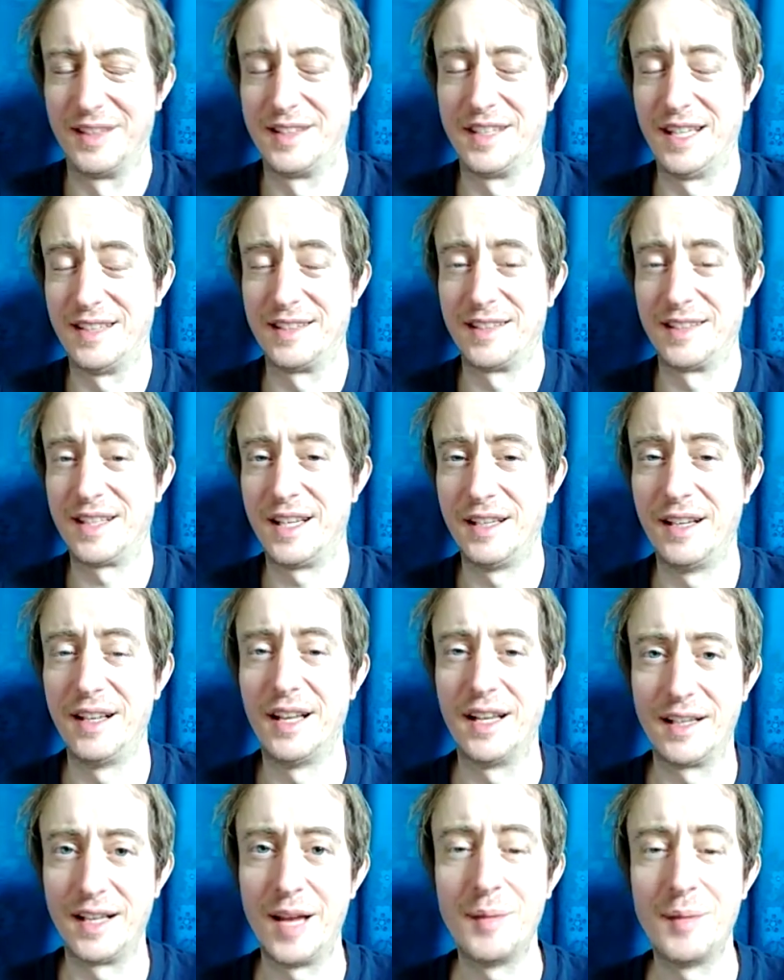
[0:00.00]
tastes kind of
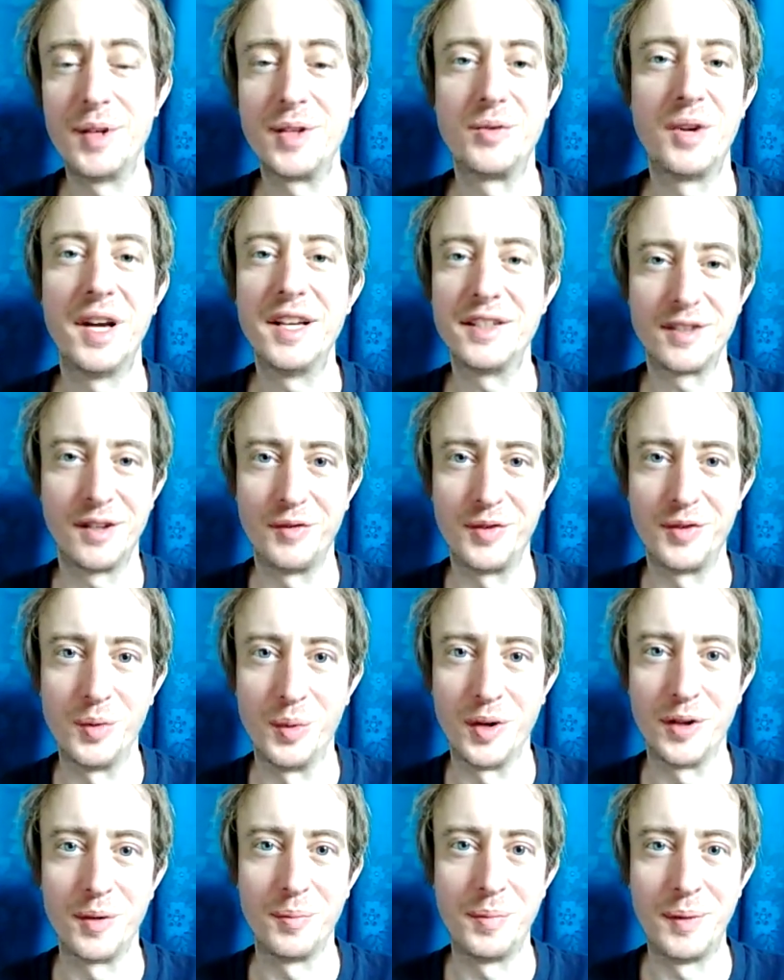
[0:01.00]
like lemongrass, or if you
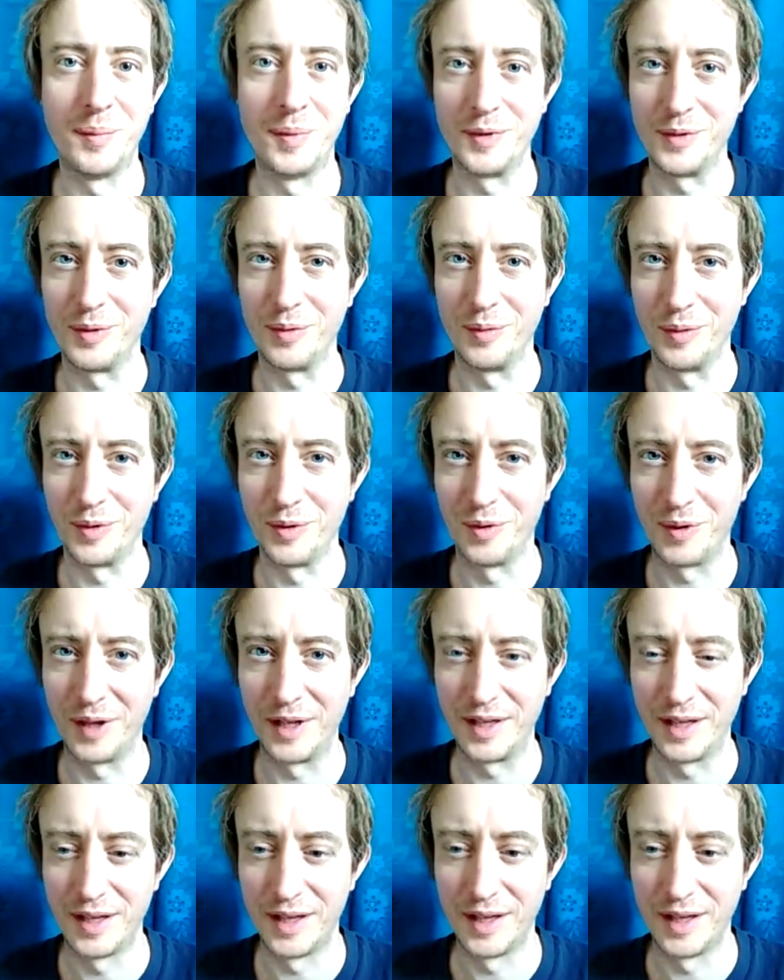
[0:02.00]
want the people to think,